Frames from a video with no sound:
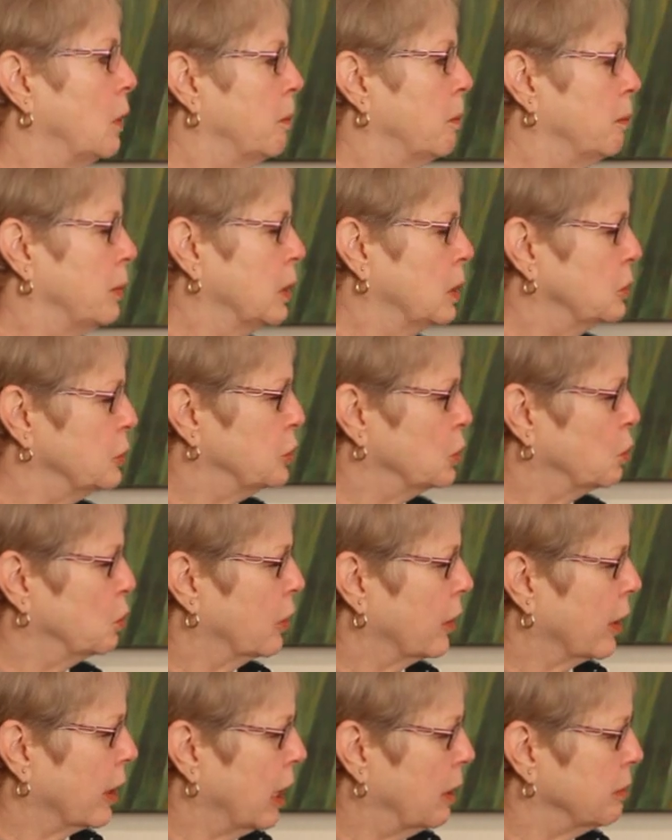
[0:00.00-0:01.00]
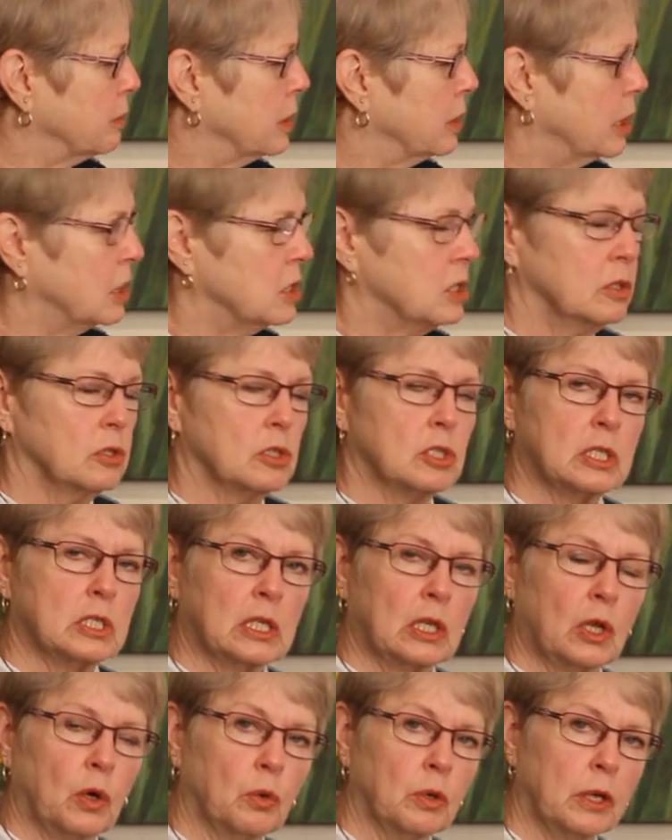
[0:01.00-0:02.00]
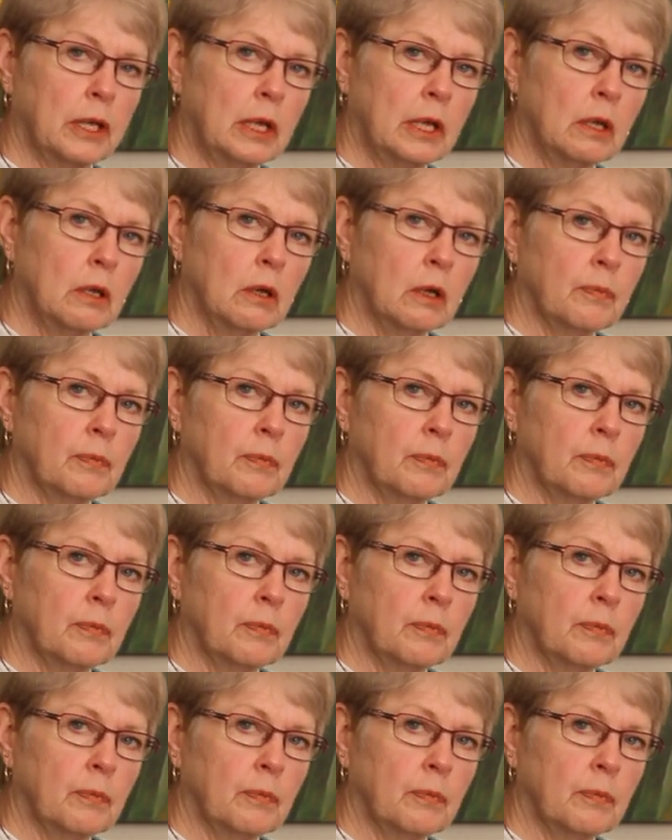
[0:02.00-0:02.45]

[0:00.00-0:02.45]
Build your work up nice and slowly.